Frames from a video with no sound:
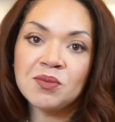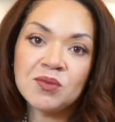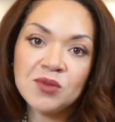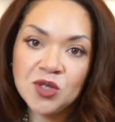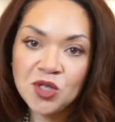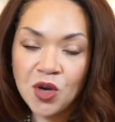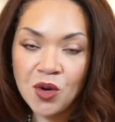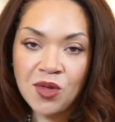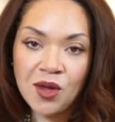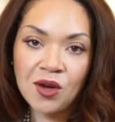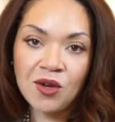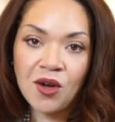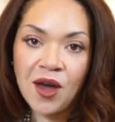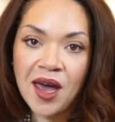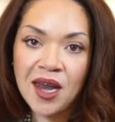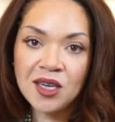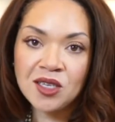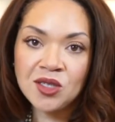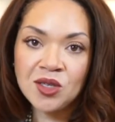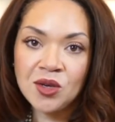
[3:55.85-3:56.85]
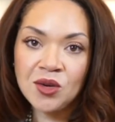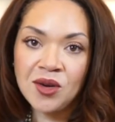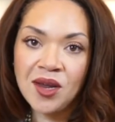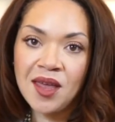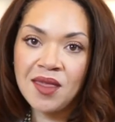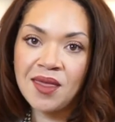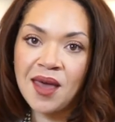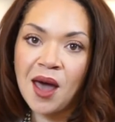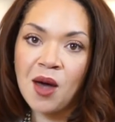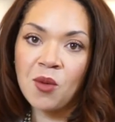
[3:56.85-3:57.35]
show their gratitude
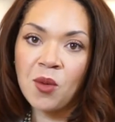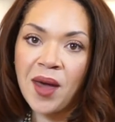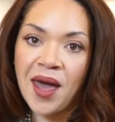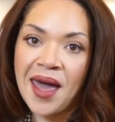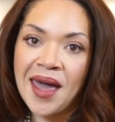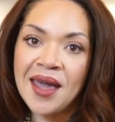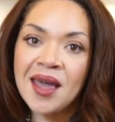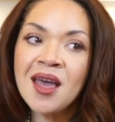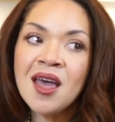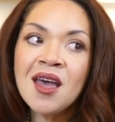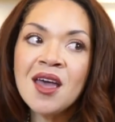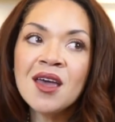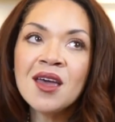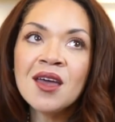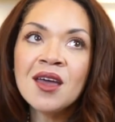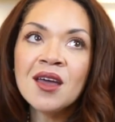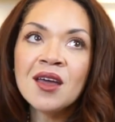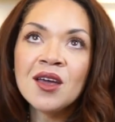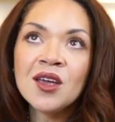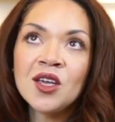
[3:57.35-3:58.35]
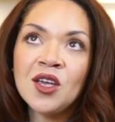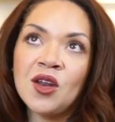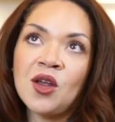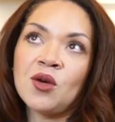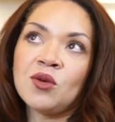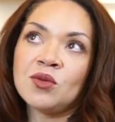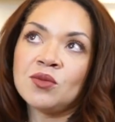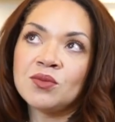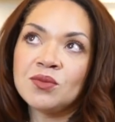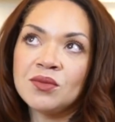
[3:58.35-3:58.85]
in that way, you
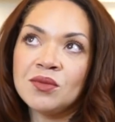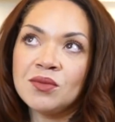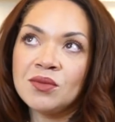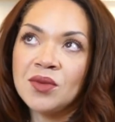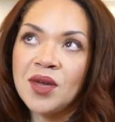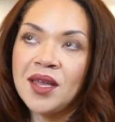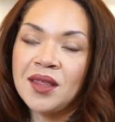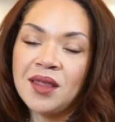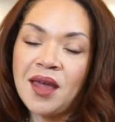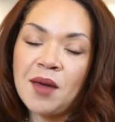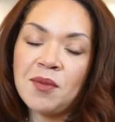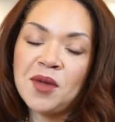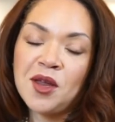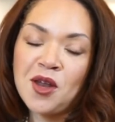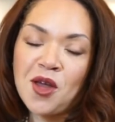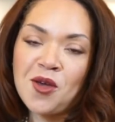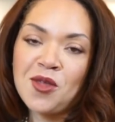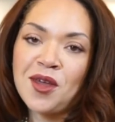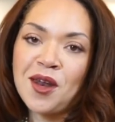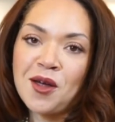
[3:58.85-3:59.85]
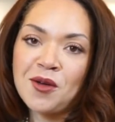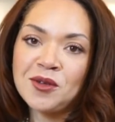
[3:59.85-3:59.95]
know, it let me know that I